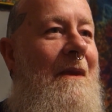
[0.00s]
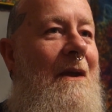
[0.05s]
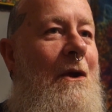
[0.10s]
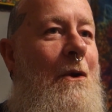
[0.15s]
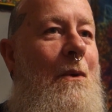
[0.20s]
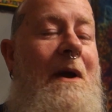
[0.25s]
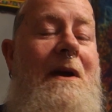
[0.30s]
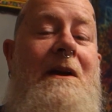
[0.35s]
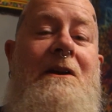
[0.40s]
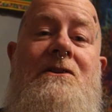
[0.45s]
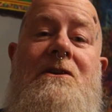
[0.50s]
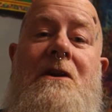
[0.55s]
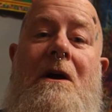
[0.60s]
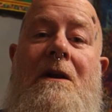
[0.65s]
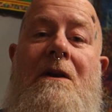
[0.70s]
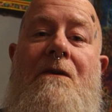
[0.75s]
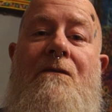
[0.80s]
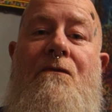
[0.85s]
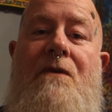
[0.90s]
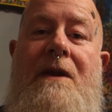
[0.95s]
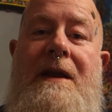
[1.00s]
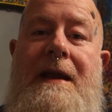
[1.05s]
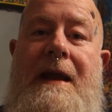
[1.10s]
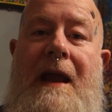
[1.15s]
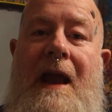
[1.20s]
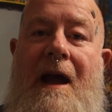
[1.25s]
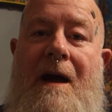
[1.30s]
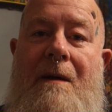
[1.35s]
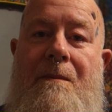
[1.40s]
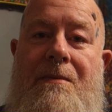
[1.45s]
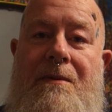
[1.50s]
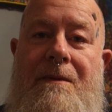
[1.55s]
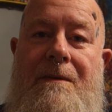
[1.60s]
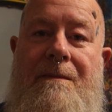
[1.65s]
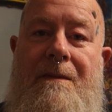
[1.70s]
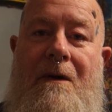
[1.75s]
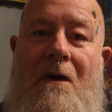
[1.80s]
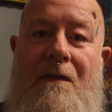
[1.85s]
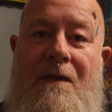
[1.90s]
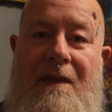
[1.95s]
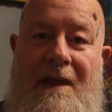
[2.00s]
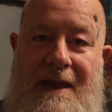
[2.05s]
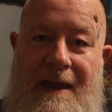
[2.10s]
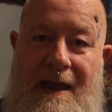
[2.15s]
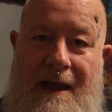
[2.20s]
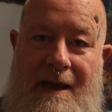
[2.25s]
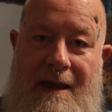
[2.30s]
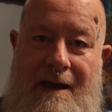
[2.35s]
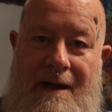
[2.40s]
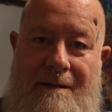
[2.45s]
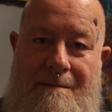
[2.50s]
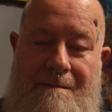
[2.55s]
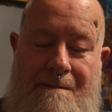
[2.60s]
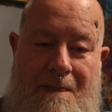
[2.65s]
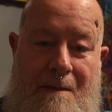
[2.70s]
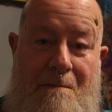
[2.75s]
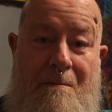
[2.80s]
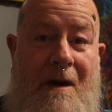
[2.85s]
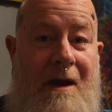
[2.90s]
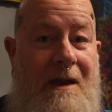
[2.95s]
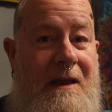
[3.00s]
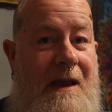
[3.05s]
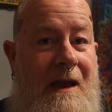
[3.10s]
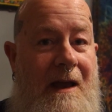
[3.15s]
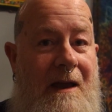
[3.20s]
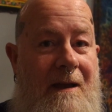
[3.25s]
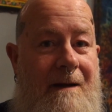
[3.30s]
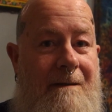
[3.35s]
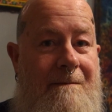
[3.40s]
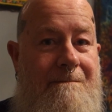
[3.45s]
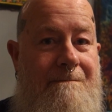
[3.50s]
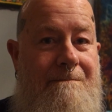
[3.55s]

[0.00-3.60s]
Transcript: quickish kind of recap on the year, my year,